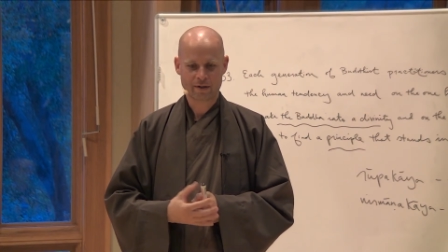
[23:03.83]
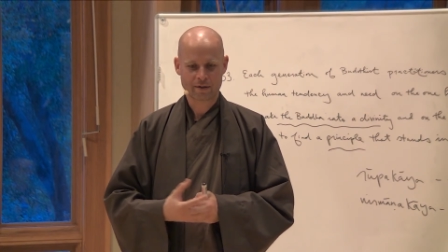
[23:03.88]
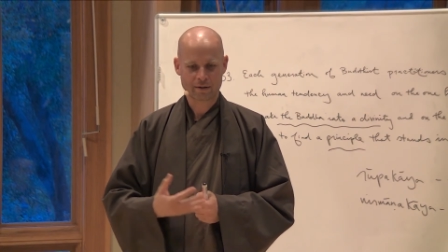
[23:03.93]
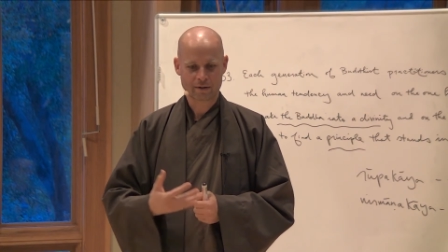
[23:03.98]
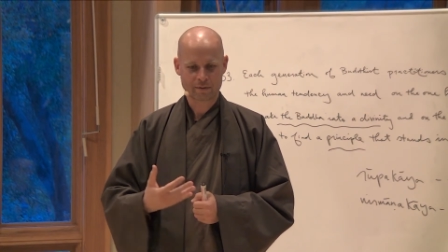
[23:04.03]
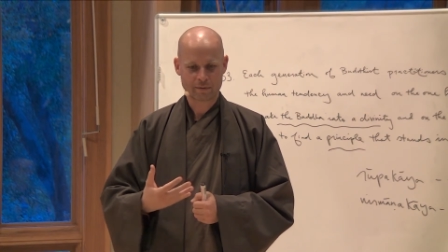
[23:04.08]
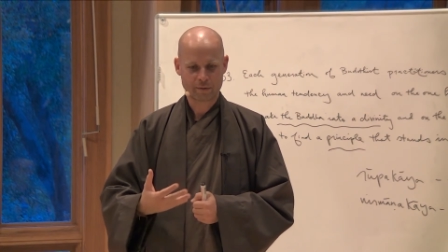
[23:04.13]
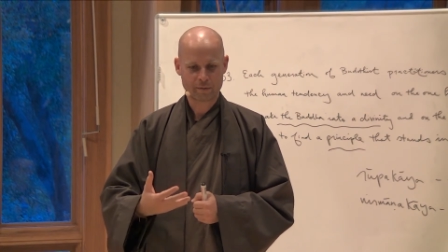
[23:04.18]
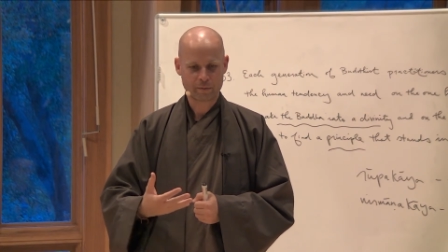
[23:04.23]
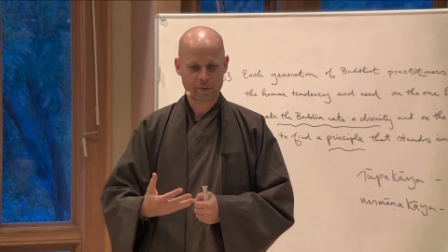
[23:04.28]

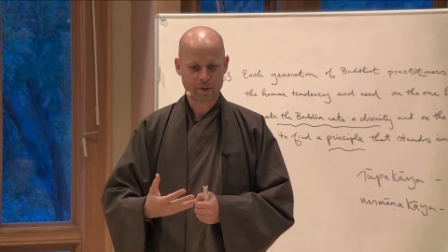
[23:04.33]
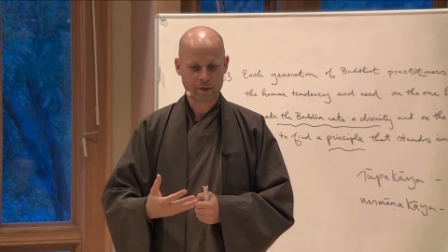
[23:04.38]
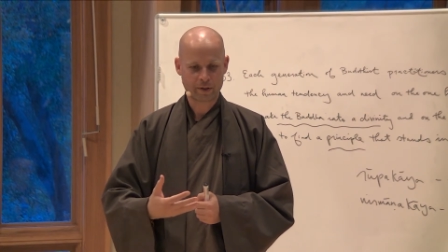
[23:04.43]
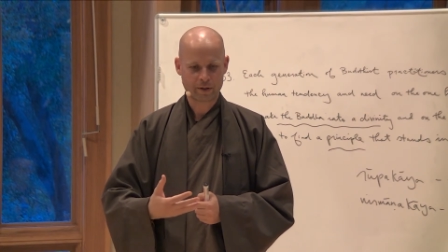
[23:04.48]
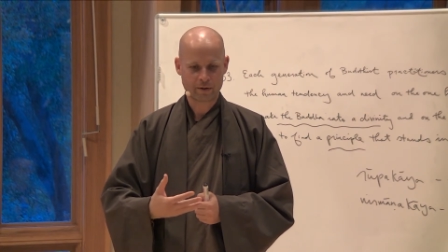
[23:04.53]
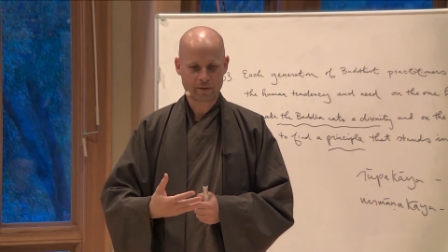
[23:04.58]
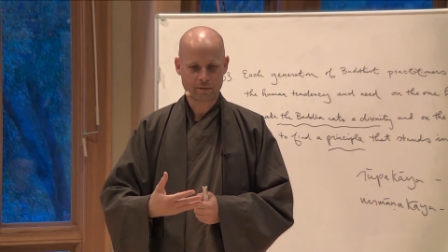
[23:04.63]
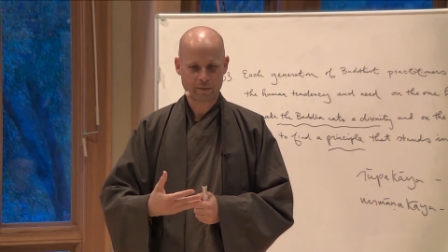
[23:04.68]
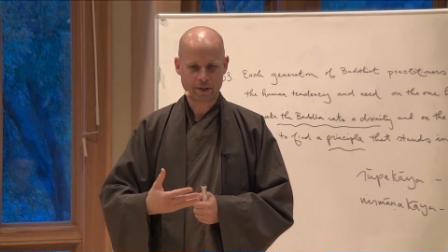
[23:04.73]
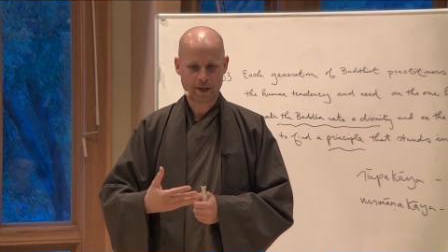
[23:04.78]
when
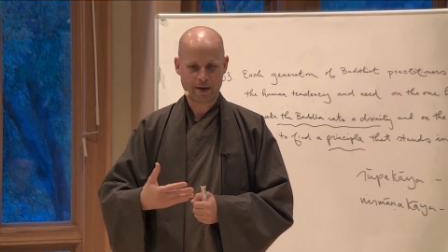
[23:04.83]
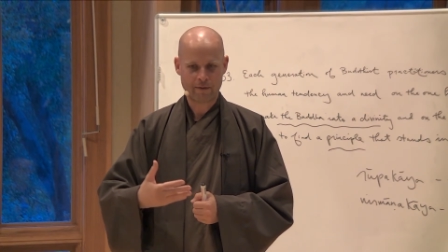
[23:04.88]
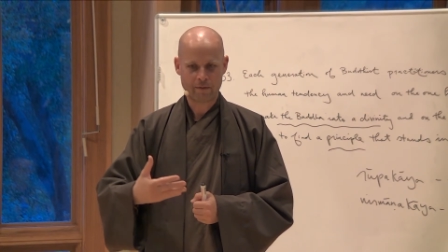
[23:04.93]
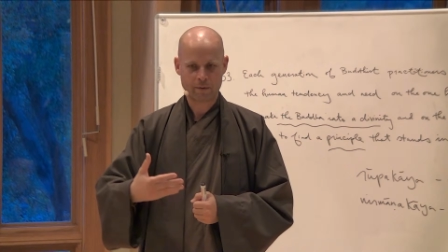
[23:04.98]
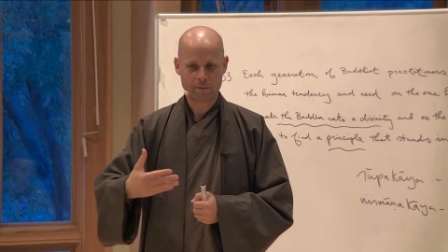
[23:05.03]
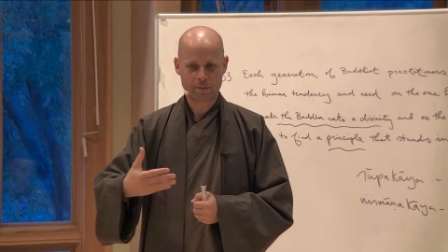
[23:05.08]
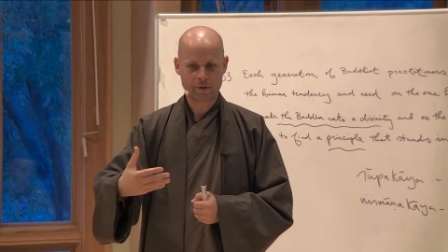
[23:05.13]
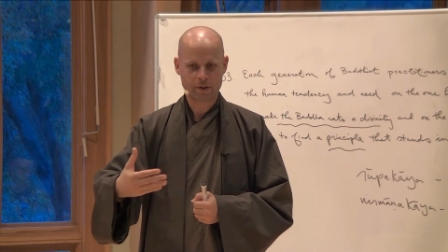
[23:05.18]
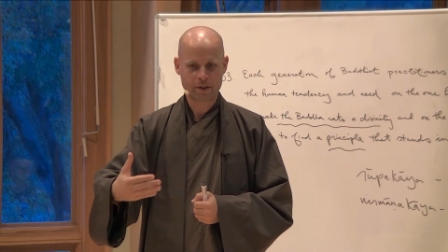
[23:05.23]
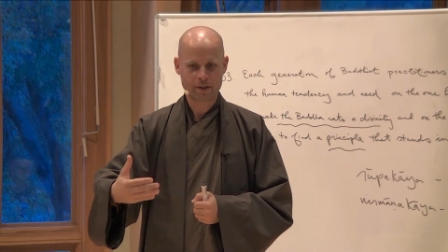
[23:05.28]
we have a
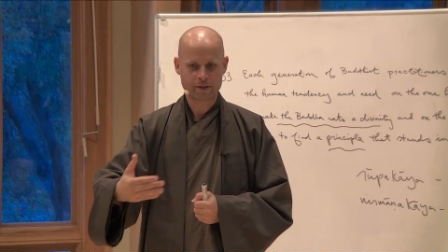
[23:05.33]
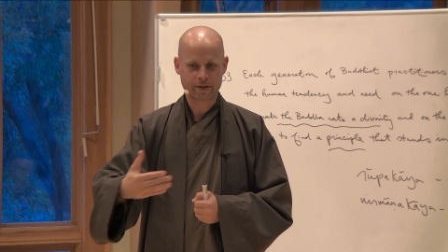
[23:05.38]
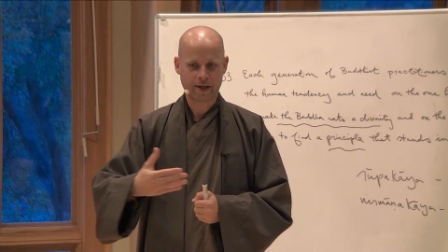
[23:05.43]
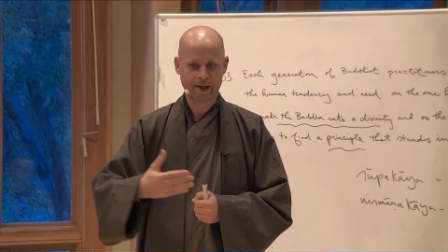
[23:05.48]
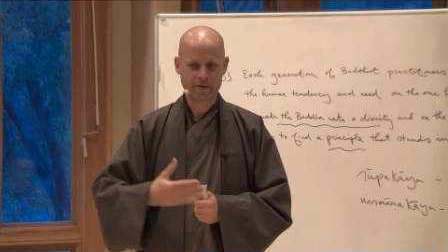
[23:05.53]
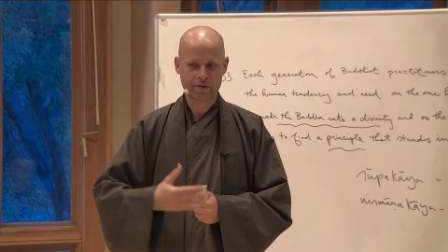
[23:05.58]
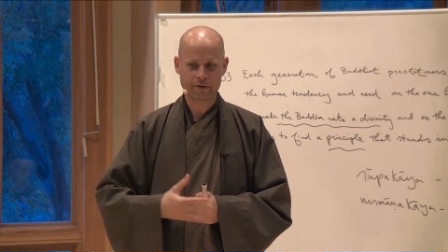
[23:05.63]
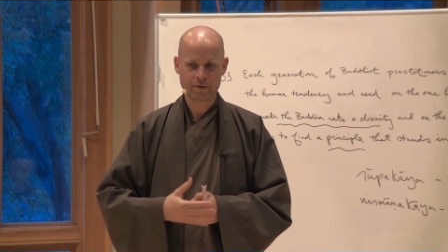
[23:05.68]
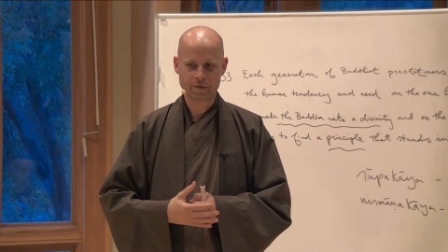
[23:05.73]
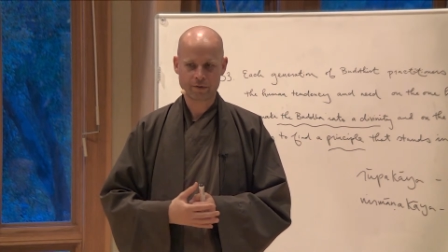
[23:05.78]
Buddha
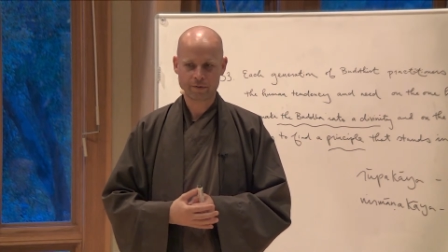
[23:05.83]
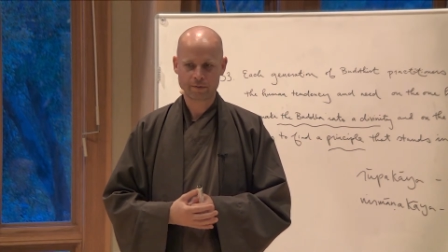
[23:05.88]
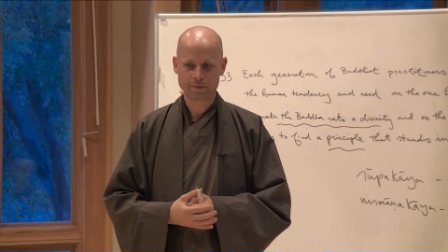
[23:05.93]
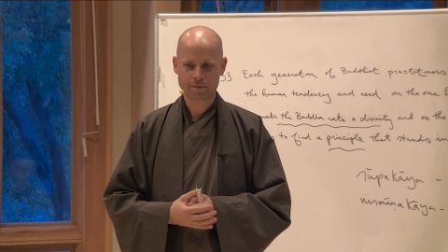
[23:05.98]
statue,